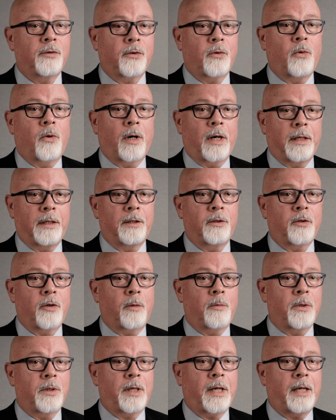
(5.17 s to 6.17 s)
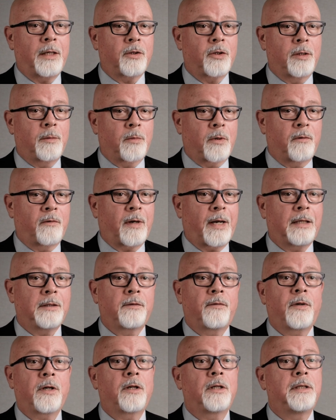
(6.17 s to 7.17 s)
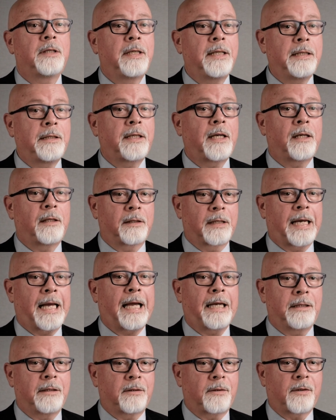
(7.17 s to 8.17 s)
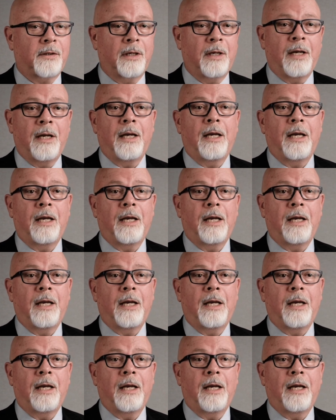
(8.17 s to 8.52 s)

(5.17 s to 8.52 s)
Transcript: Scoring, and Interpretation provides very detailed guidance